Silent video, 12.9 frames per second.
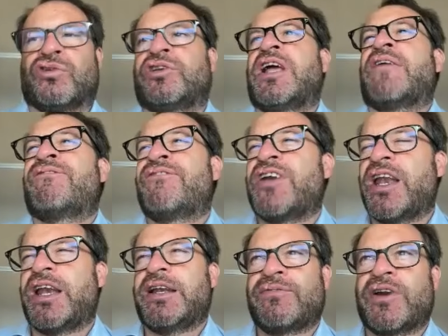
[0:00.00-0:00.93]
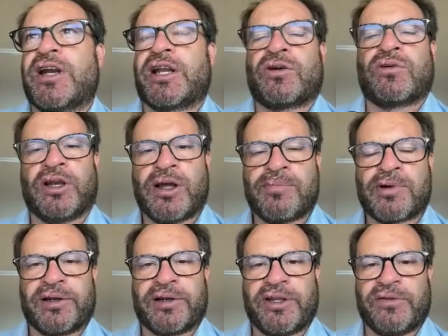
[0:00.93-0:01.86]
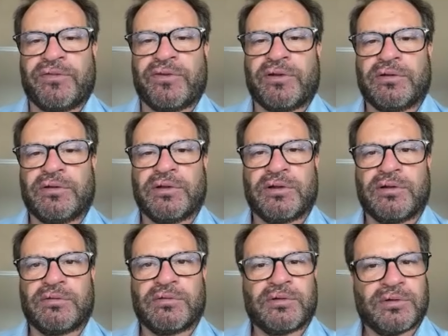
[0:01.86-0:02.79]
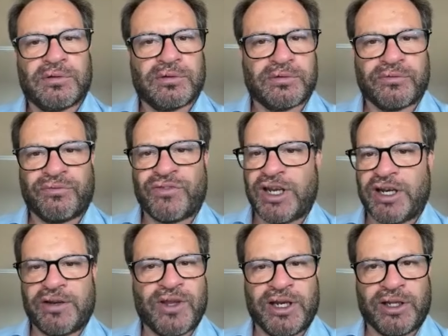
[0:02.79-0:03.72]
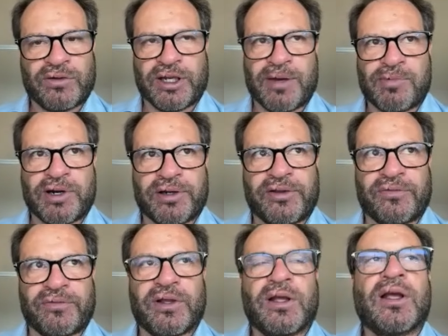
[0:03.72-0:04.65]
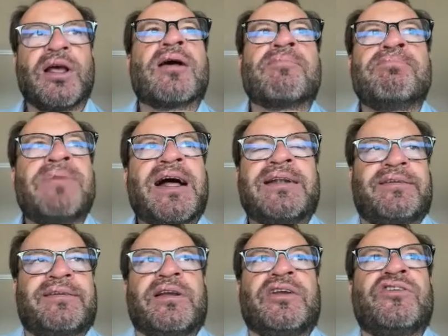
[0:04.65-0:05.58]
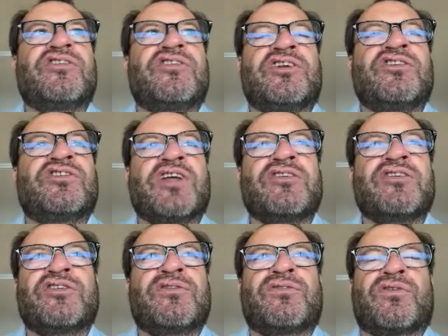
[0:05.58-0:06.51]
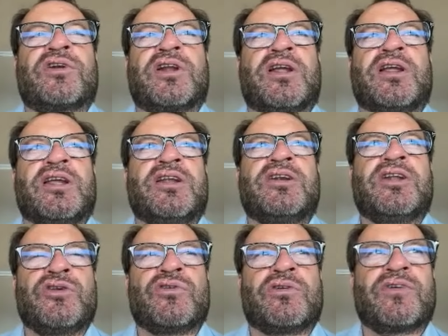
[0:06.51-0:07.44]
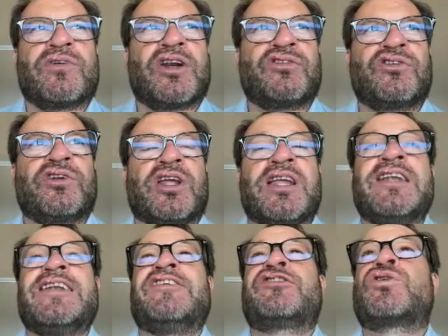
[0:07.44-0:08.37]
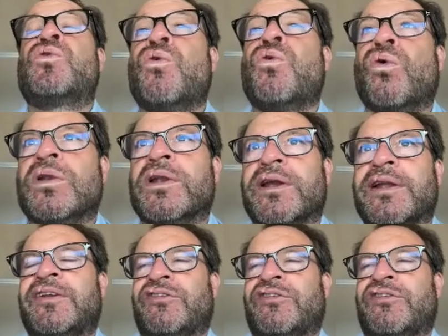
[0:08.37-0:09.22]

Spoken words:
they are very, very collaborative. Very, very collaborative. But it's a disaster in the university, in the school, in the